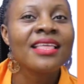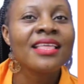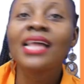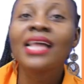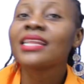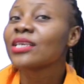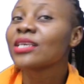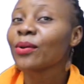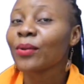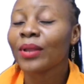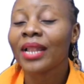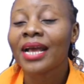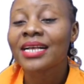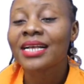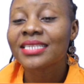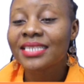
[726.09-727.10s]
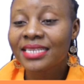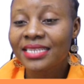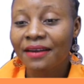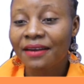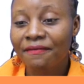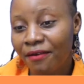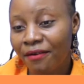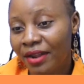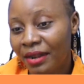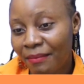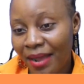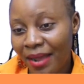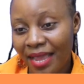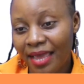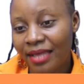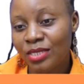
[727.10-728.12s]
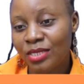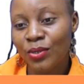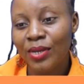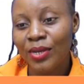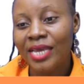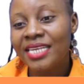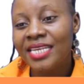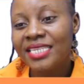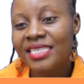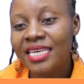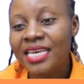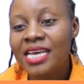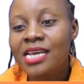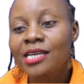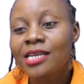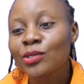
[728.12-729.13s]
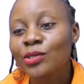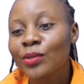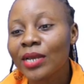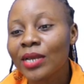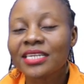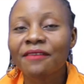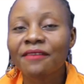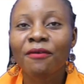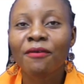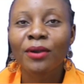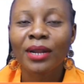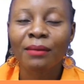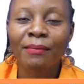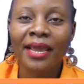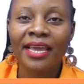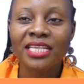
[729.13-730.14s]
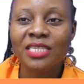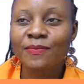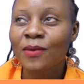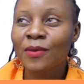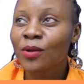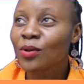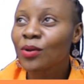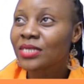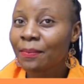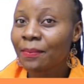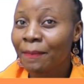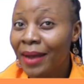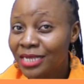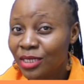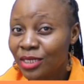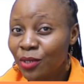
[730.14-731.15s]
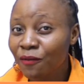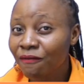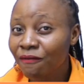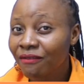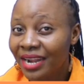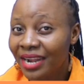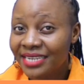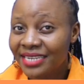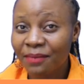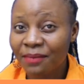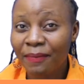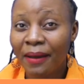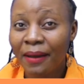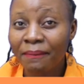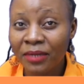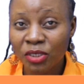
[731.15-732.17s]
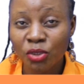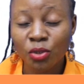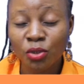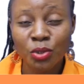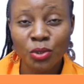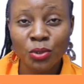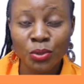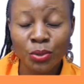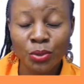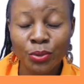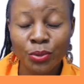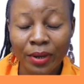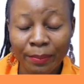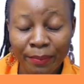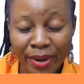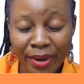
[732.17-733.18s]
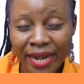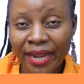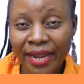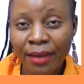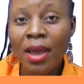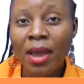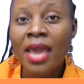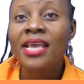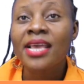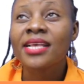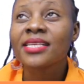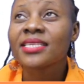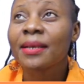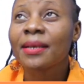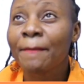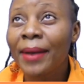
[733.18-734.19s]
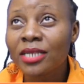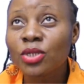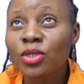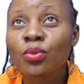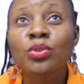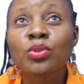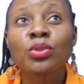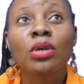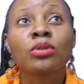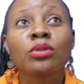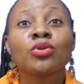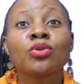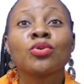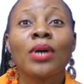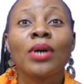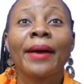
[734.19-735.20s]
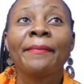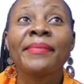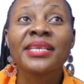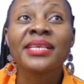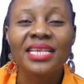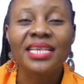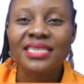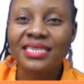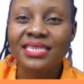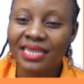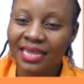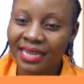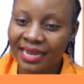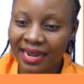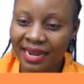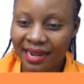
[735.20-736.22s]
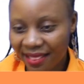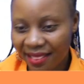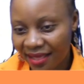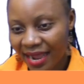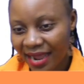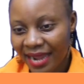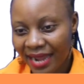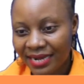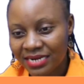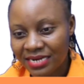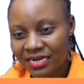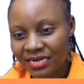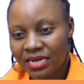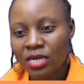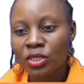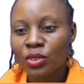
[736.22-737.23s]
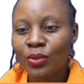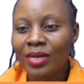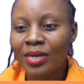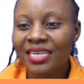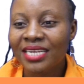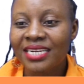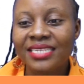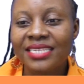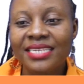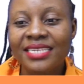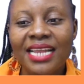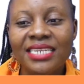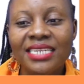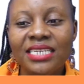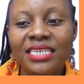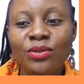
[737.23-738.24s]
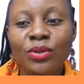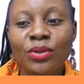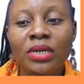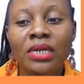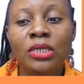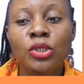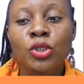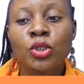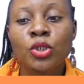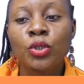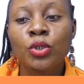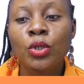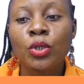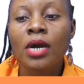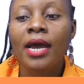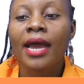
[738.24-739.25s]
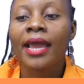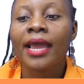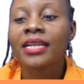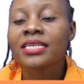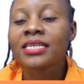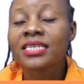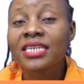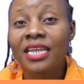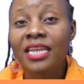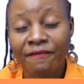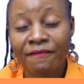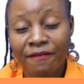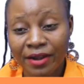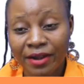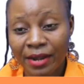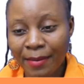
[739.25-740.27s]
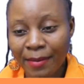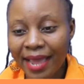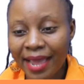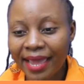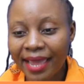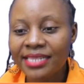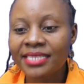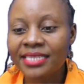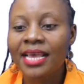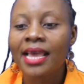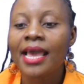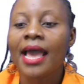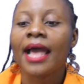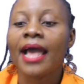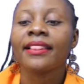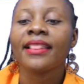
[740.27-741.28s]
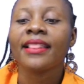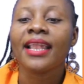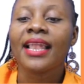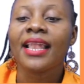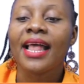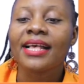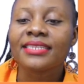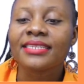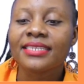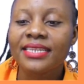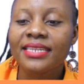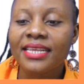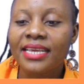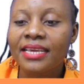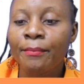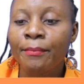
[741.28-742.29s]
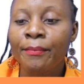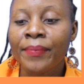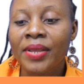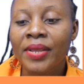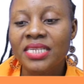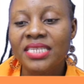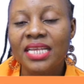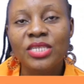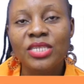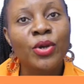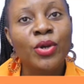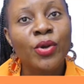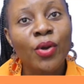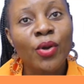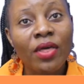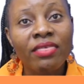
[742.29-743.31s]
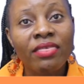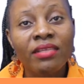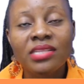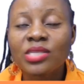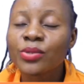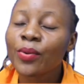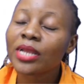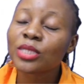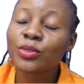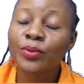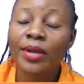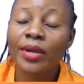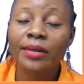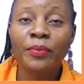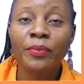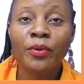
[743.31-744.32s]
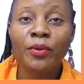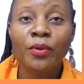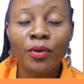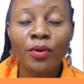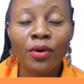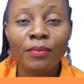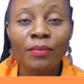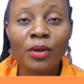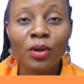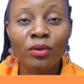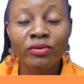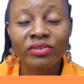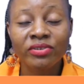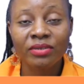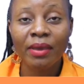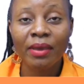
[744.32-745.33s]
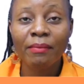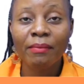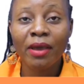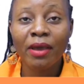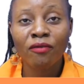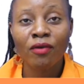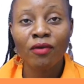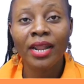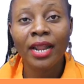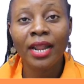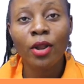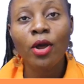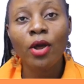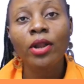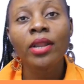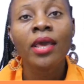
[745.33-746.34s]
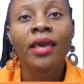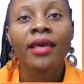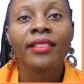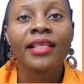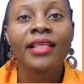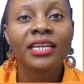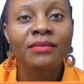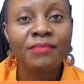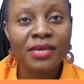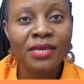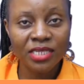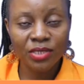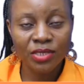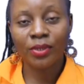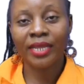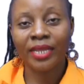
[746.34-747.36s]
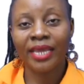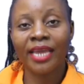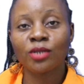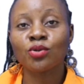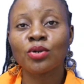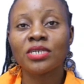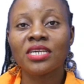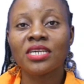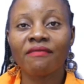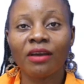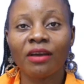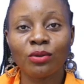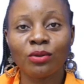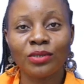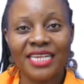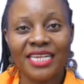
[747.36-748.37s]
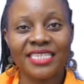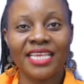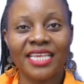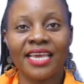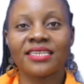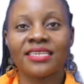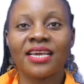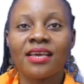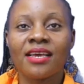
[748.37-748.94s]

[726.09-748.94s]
That is how you will access a foreign market. So easy to enter foreign markets because the person you've granted permission to use your brand name is the person who is going to do businesses in another country. So as a result, it will lead to entry in foreign markets. And then lastly, business growth. It's going to help you grow because remember, if you are alone, that means you'll get whatever you just get.